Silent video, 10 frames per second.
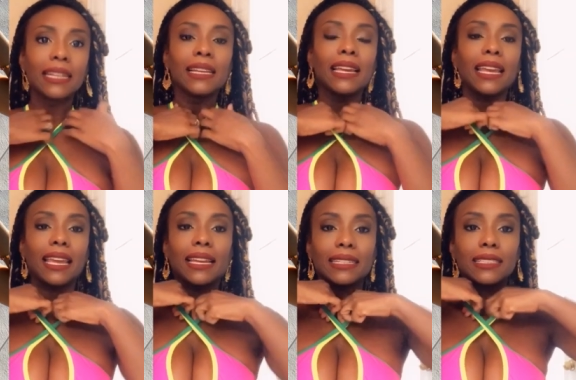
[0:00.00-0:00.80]

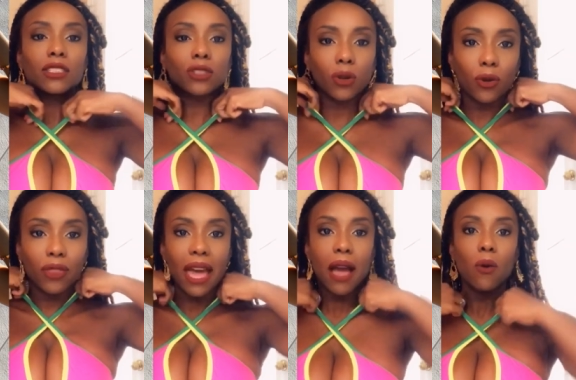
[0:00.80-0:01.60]
and so
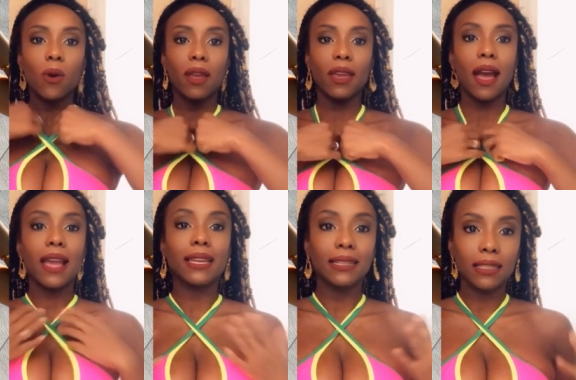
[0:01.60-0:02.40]
that way I
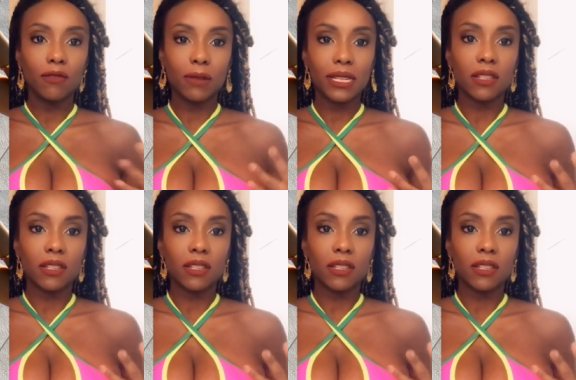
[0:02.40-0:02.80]
can give myself